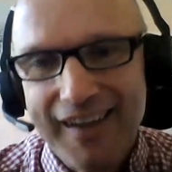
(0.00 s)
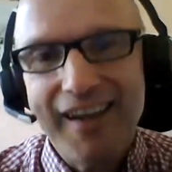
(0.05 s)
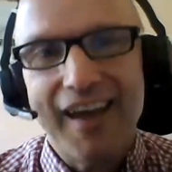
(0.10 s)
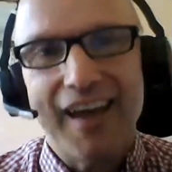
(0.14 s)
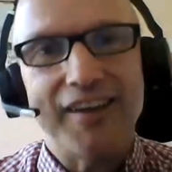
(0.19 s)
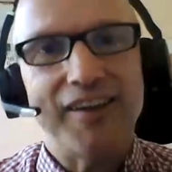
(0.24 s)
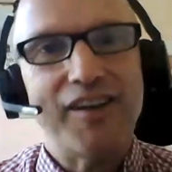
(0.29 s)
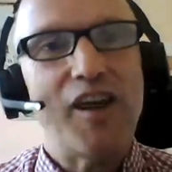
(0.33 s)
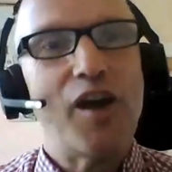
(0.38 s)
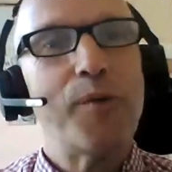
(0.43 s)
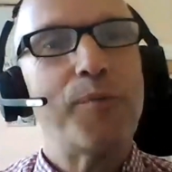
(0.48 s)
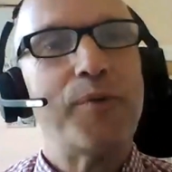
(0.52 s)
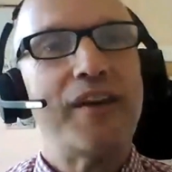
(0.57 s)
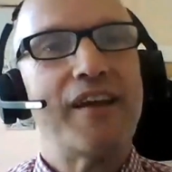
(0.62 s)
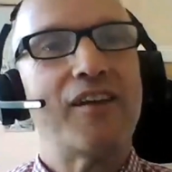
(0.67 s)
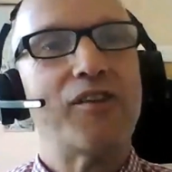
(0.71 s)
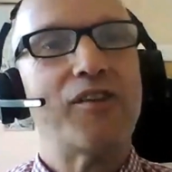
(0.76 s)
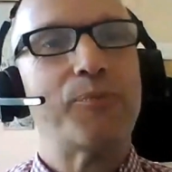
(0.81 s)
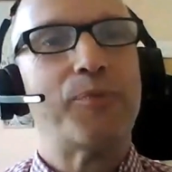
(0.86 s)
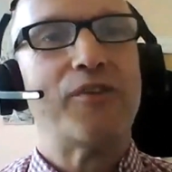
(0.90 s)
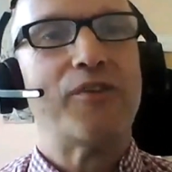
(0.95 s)
And nobody
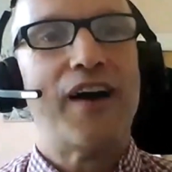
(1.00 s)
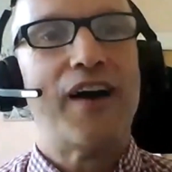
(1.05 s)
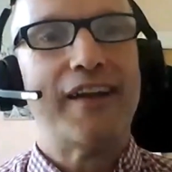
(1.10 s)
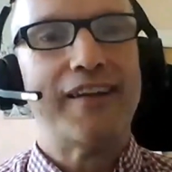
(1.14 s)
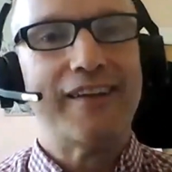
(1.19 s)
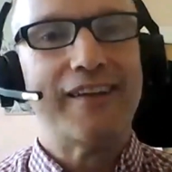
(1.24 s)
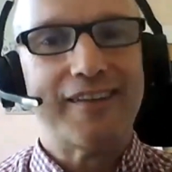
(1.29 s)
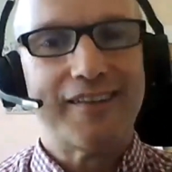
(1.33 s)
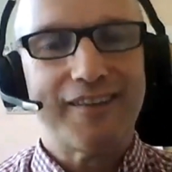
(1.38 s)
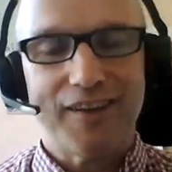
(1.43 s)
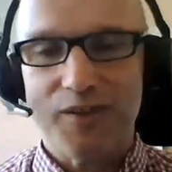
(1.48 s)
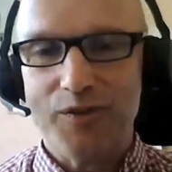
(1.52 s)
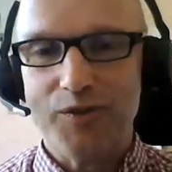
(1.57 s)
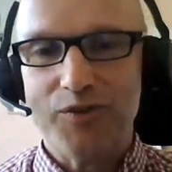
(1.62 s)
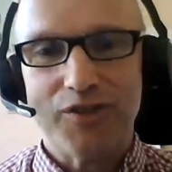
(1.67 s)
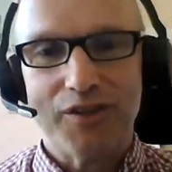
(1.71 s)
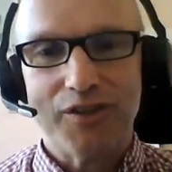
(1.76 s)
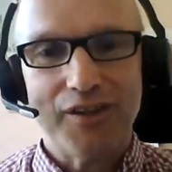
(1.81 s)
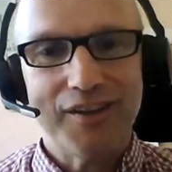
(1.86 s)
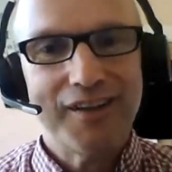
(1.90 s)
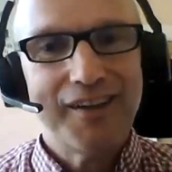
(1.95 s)
has provided a
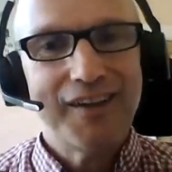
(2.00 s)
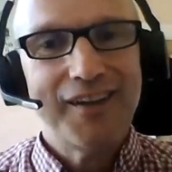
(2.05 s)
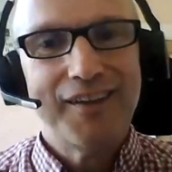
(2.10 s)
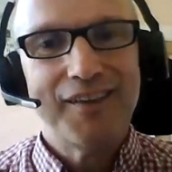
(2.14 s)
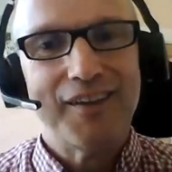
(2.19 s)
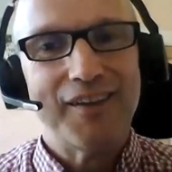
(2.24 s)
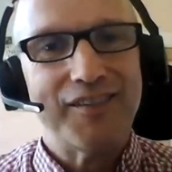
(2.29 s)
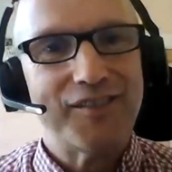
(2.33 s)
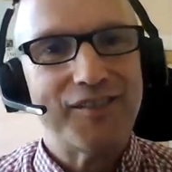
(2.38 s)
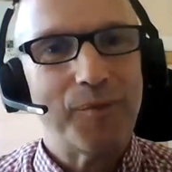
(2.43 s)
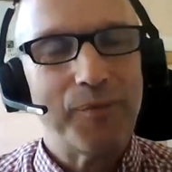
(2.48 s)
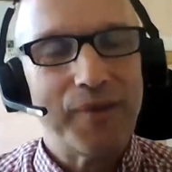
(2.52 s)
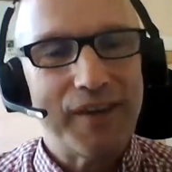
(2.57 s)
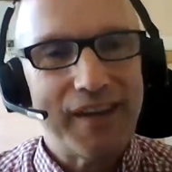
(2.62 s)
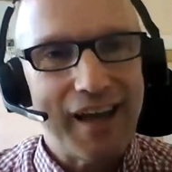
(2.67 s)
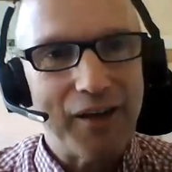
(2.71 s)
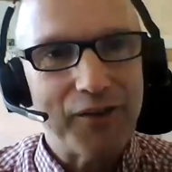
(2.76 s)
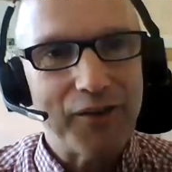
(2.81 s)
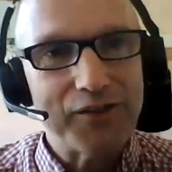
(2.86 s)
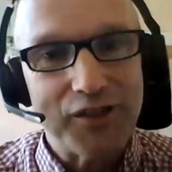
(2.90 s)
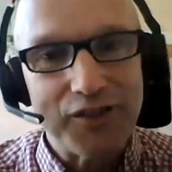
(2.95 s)
solution that somebody
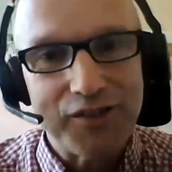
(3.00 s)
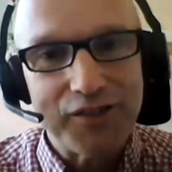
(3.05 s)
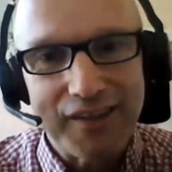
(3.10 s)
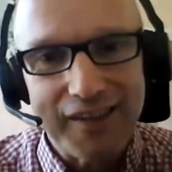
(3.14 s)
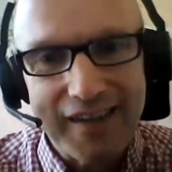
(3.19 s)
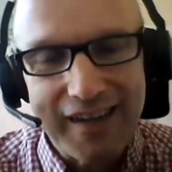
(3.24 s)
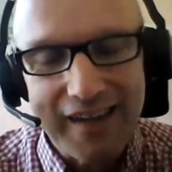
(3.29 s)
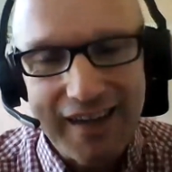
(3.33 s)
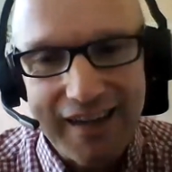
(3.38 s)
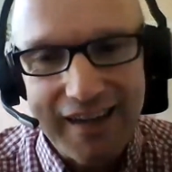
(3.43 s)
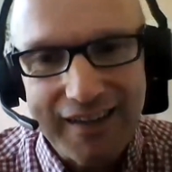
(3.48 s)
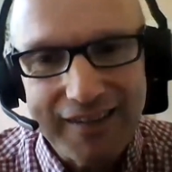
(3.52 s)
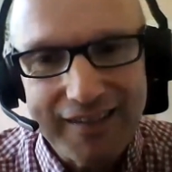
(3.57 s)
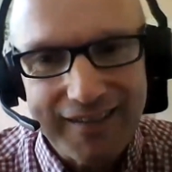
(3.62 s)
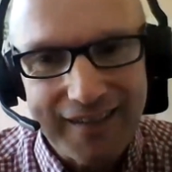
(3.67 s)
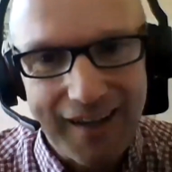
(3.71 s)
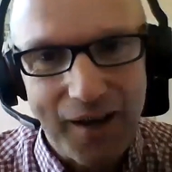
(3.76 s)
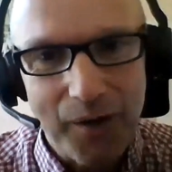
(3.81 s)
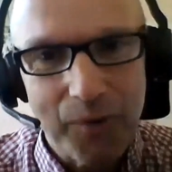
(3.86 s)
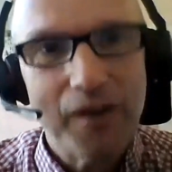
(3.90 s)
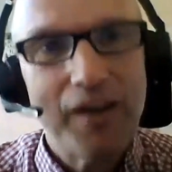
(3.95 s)
else doesn't need.
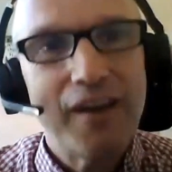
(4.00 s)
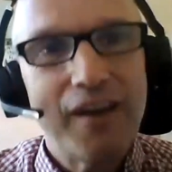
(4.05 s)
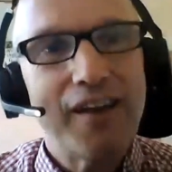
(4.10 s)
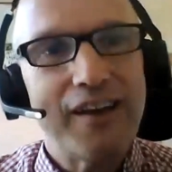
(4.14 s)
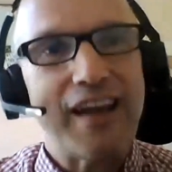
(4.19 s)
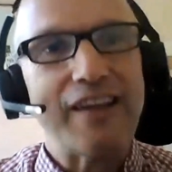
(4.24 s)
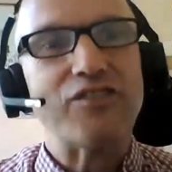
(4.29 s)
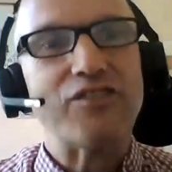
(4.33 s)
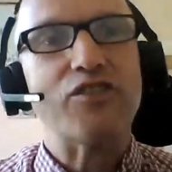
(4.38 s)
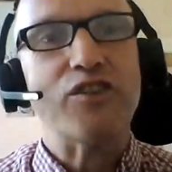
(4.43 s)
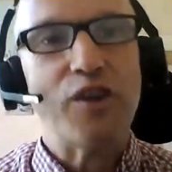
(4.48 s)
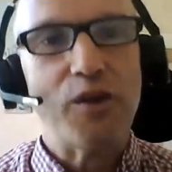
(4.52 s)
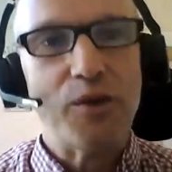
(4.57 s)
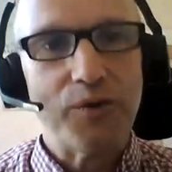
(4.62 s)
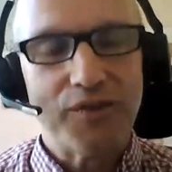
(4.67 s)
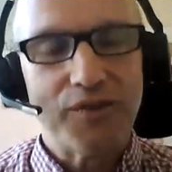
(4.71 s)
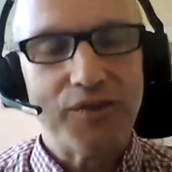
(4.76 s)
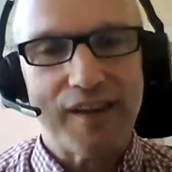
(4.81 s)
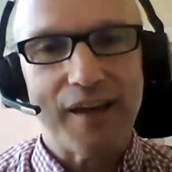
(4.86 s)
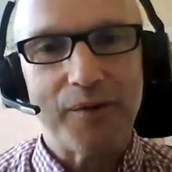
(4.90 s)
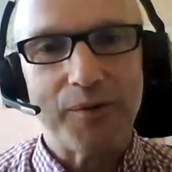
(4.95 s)
So let's
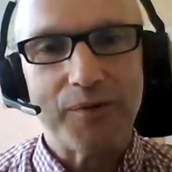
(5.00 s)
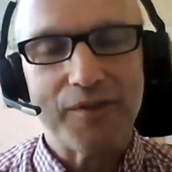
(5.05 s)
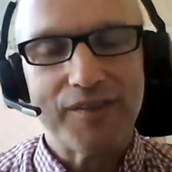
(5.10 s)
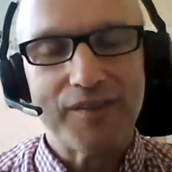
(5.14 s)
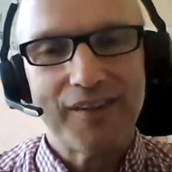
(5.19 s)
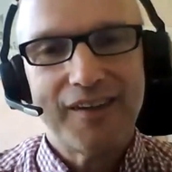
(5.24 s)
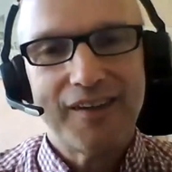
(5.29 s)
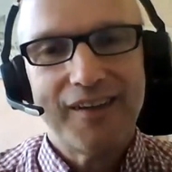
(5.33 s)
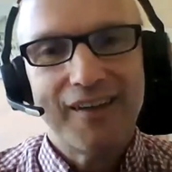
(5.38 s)
use those,